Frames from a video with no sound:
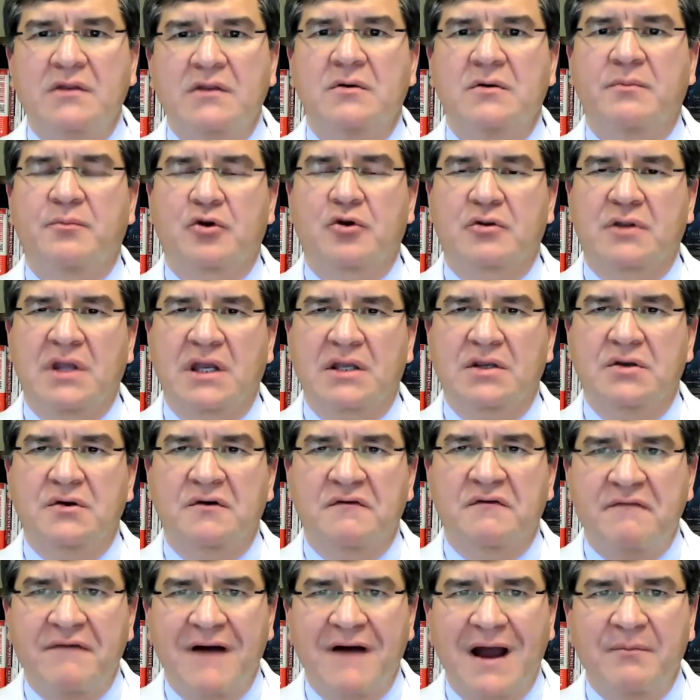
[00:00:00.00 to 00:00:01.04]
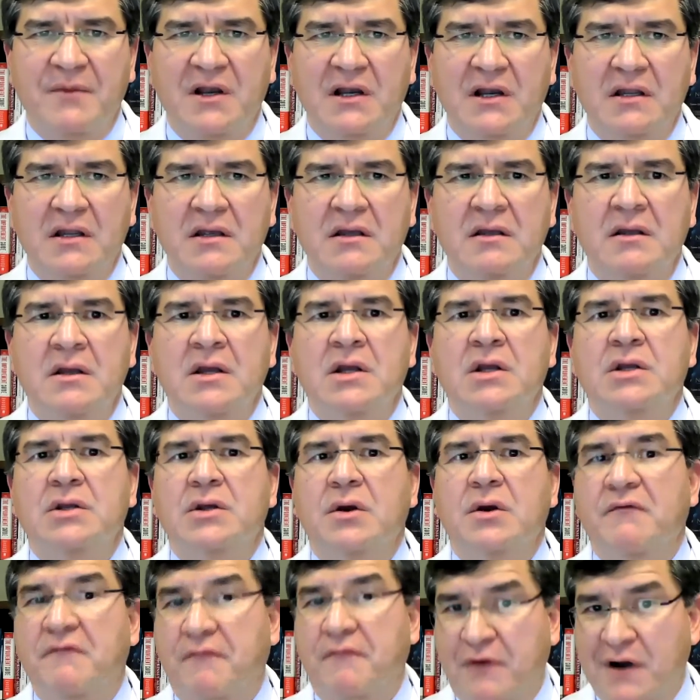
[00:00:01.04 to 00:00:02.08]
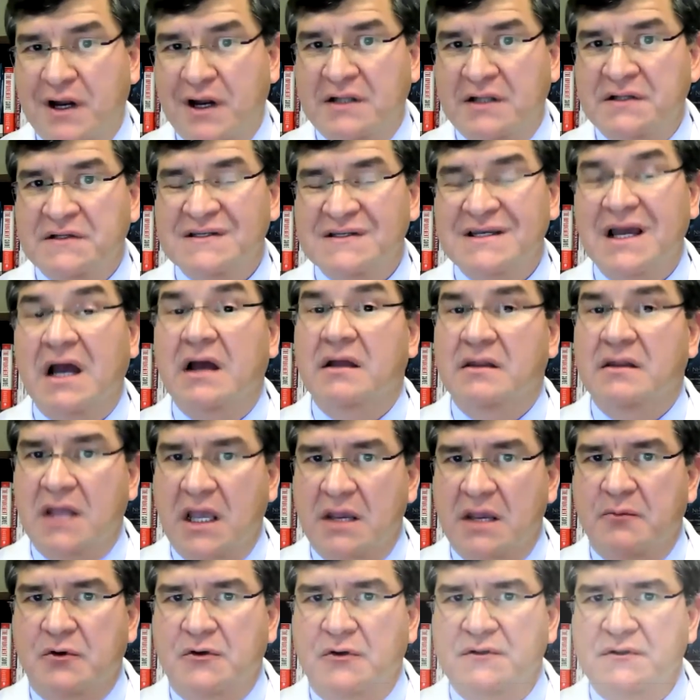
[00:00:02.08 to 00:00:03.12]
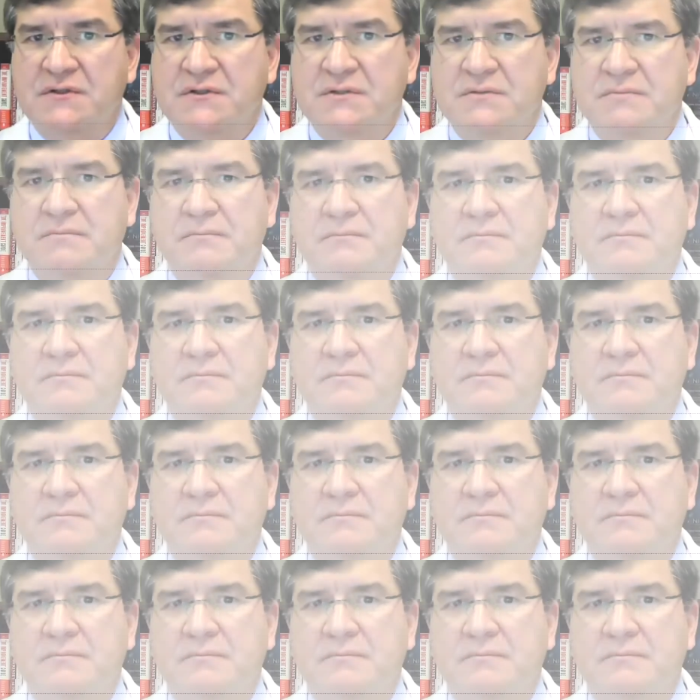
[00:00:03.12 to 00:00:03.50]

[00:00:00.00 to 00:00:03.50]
to protect your family, friends, and neighbors.